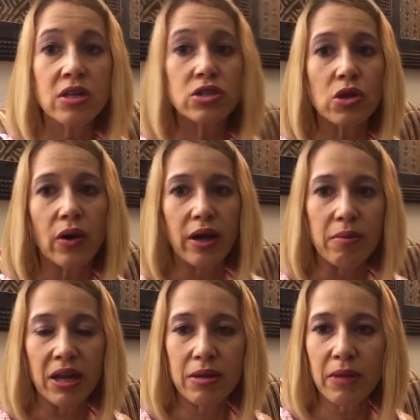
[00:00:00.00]
So I
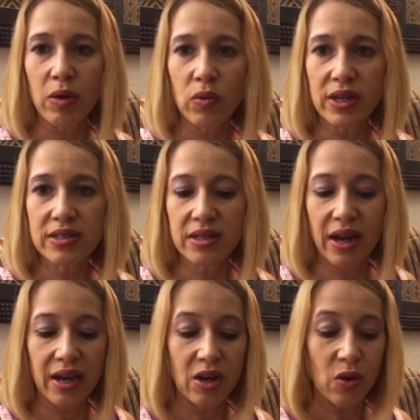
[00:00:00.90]
am ending my week
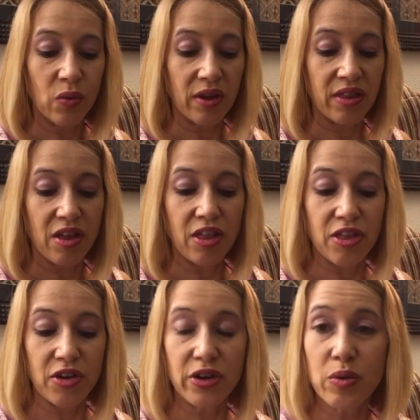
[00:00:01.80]
tonight with
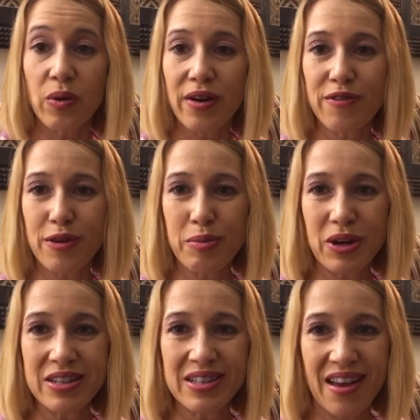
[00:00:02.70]
31 fit
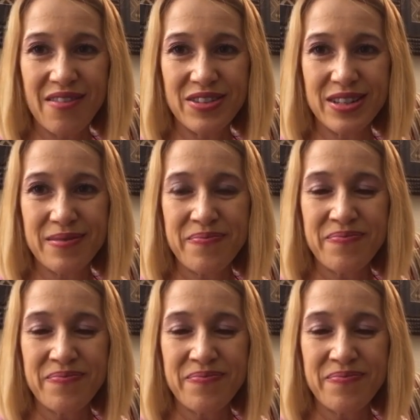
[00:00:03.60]
points left.